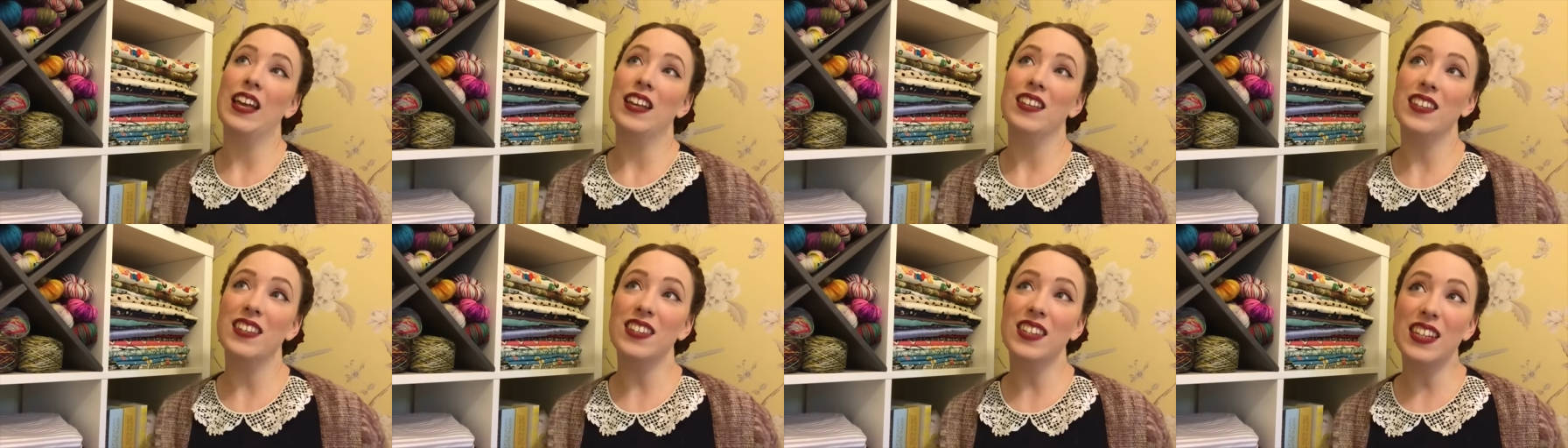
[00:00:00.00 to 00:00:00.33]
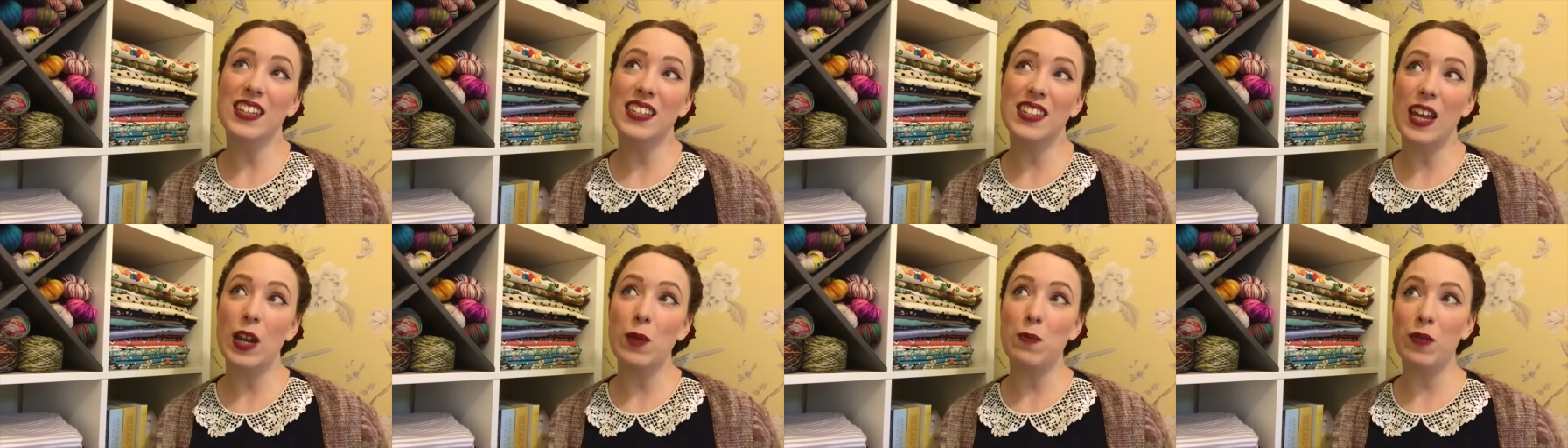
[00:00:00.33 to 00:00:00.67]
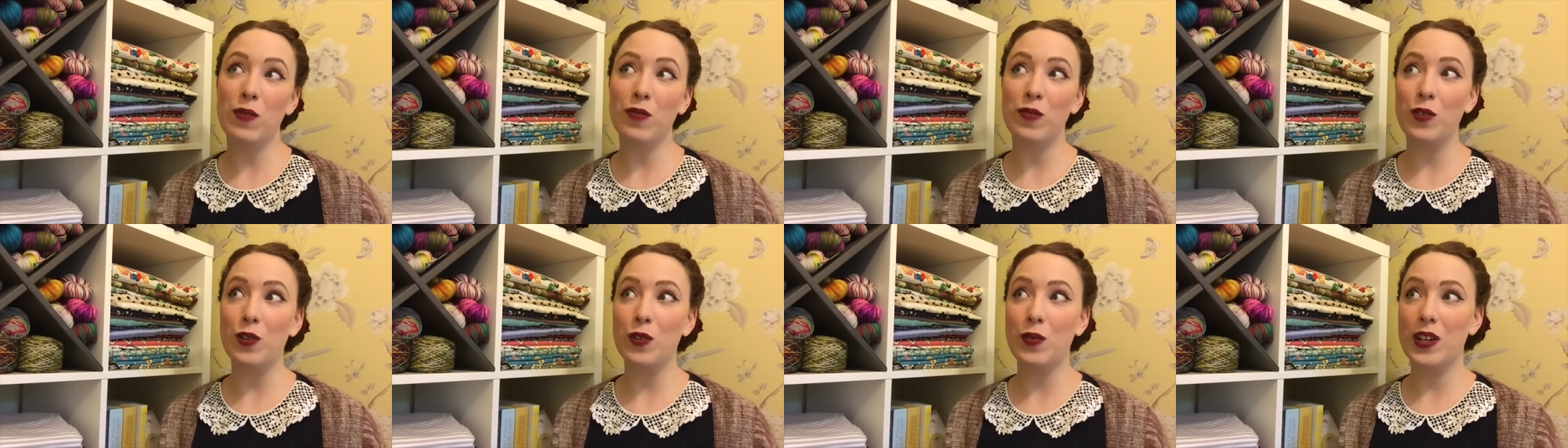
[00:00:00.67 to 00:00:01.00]
So as I said
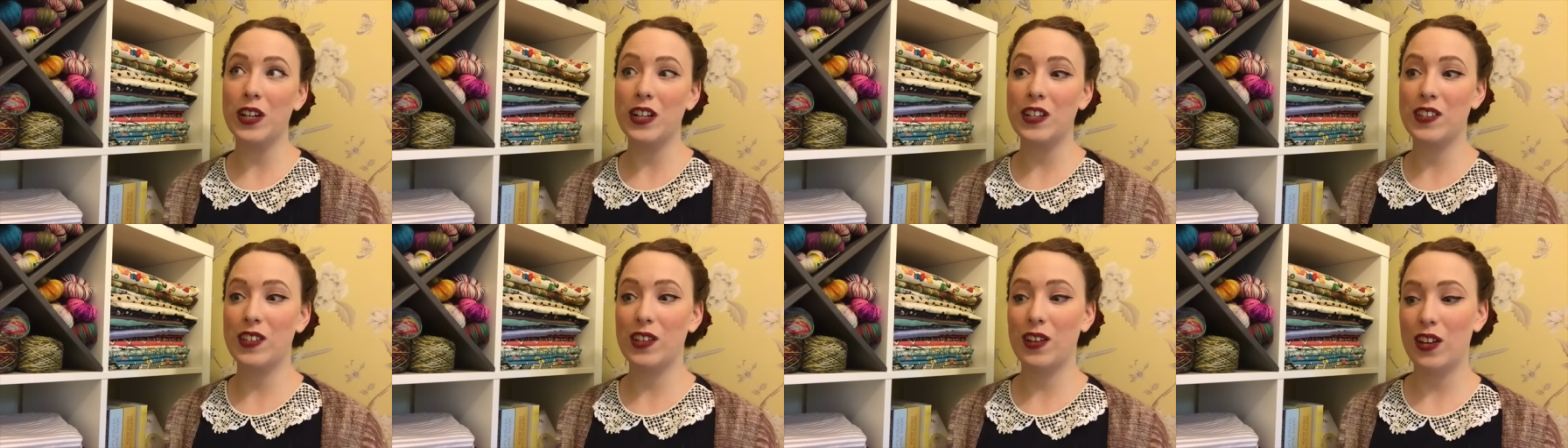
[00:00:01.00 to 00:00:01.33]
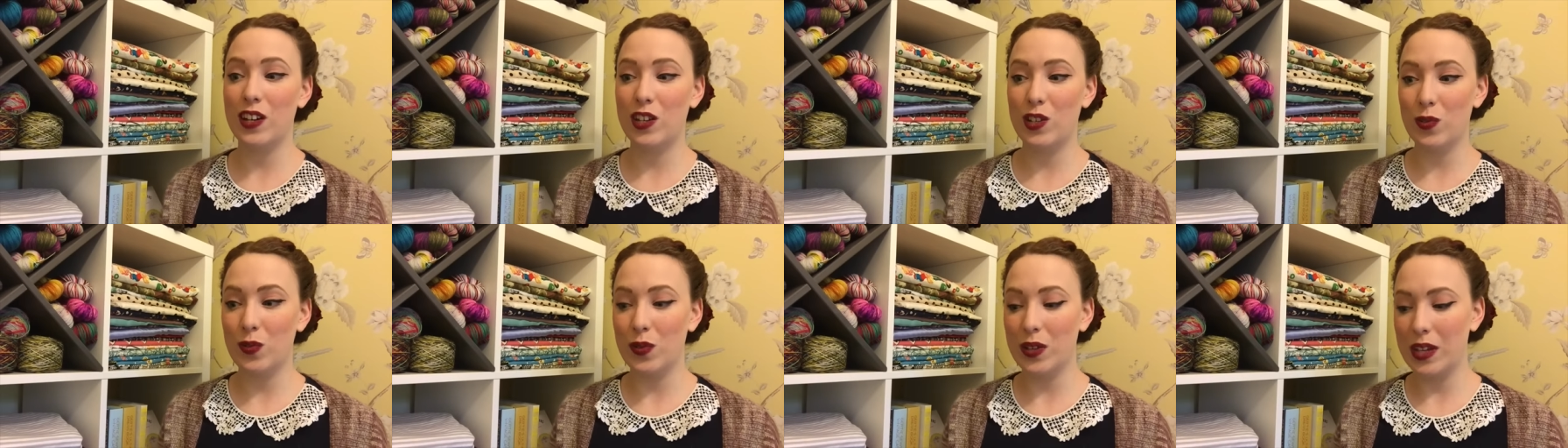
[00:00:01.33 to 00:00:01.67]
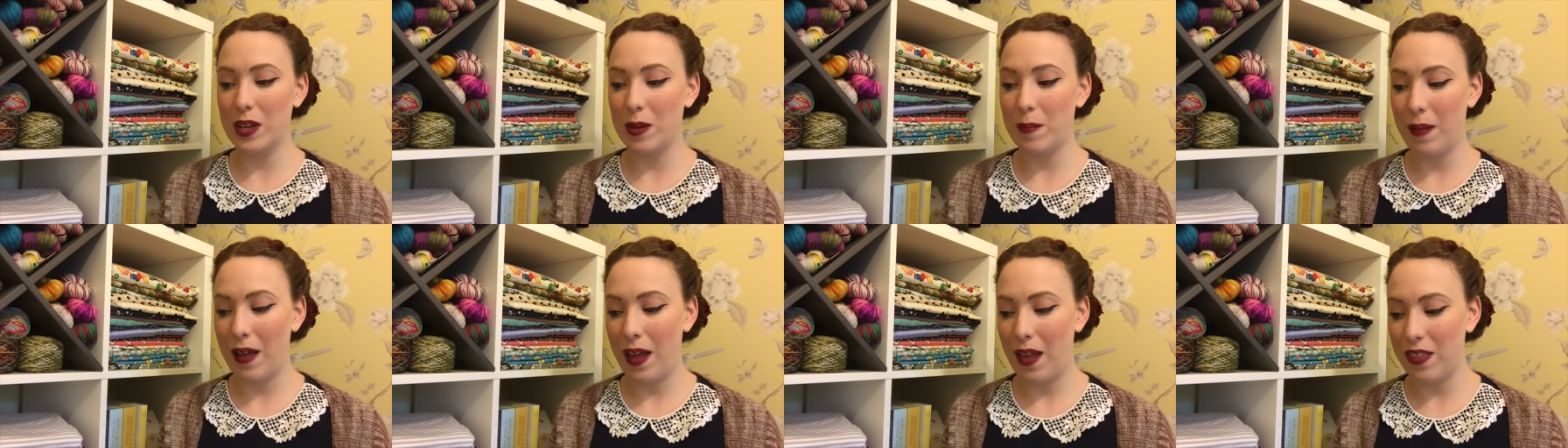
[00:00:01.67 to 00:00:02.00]
before when I started
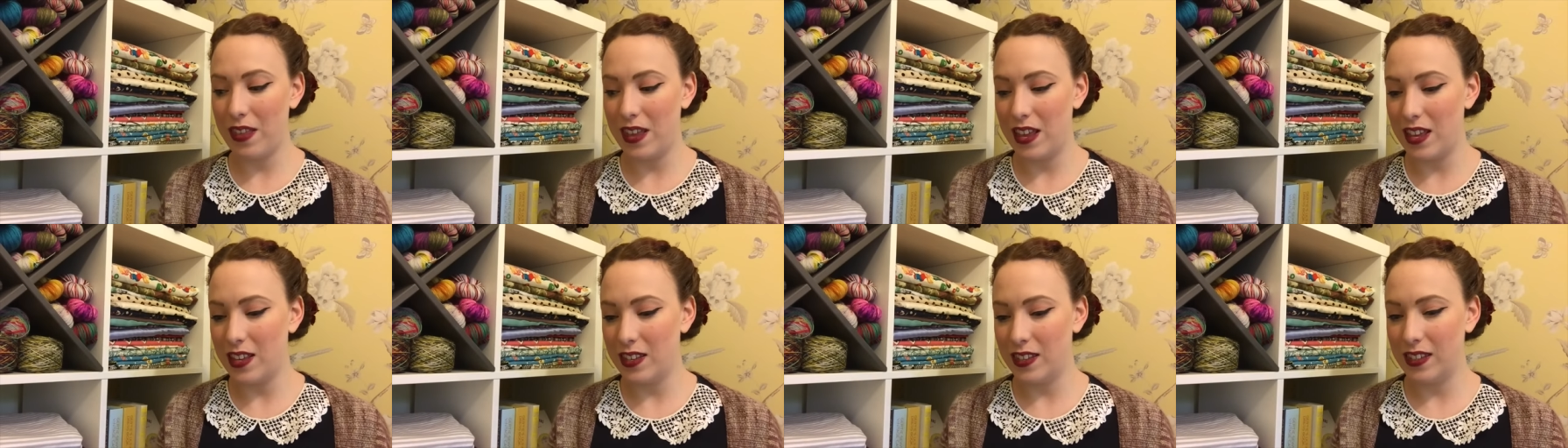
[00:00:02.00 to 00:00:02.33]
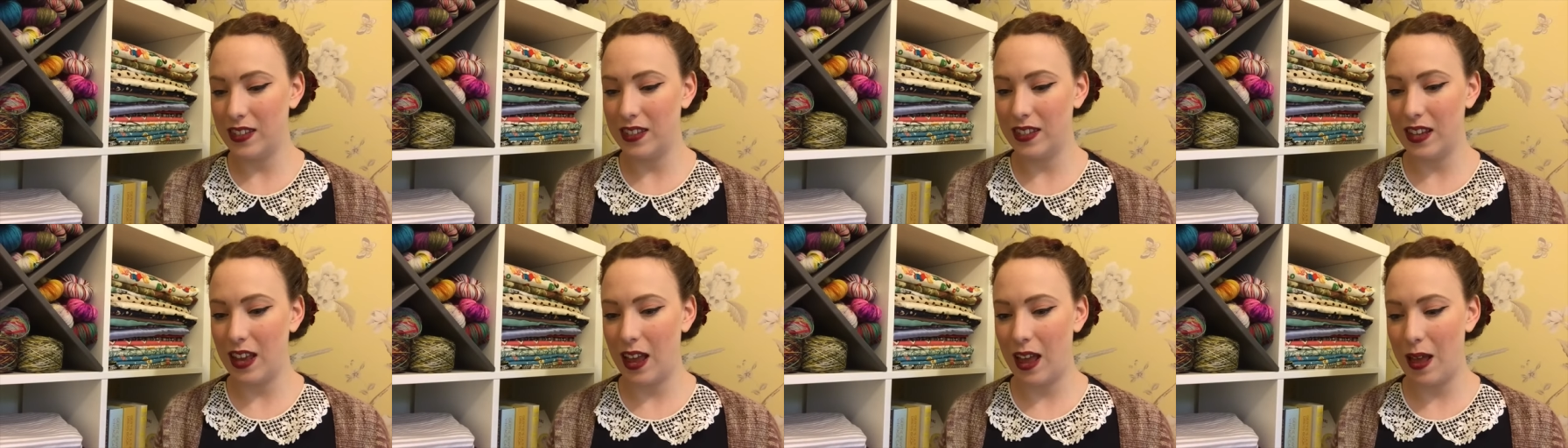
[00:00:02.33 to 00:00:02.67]
talking about this,